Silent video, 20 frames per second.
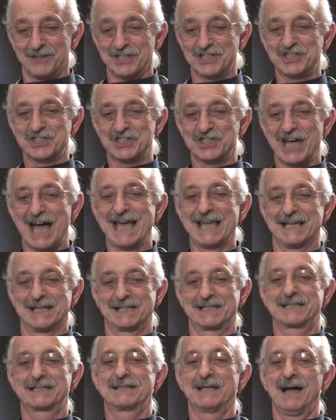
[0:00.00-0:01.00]

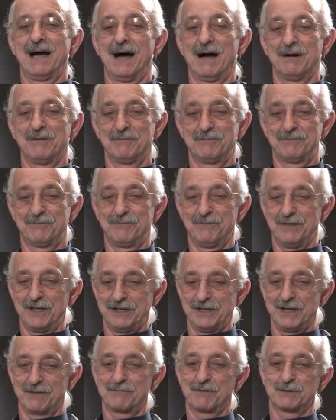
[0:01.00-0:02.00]
science of
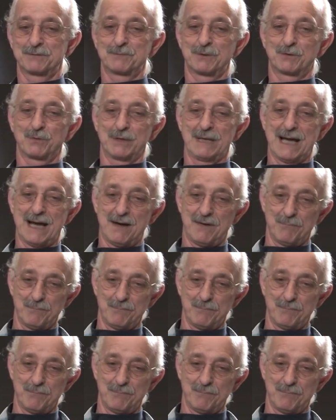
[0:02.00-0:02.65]
the difference between